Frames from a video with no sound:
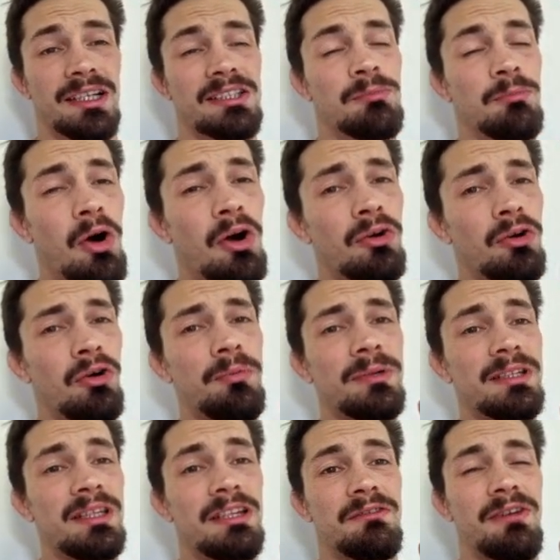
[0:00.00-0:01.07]
It's more open
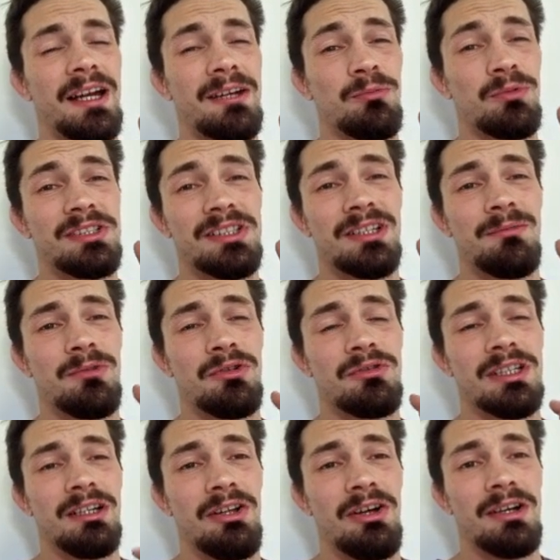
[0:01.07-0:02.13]
in this fight, and we see him use
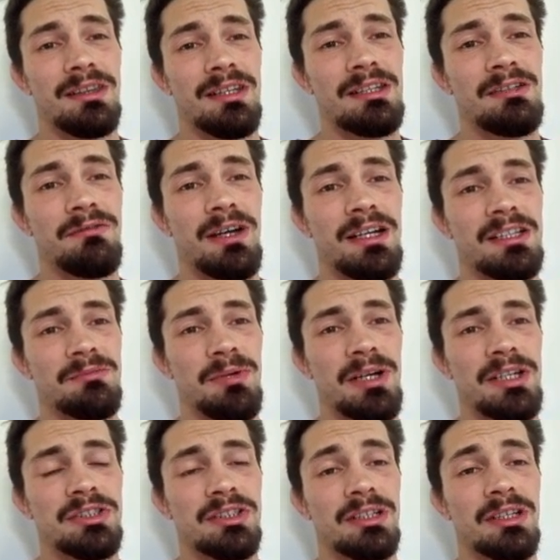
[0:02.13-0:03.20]
it a lot in this fight, especially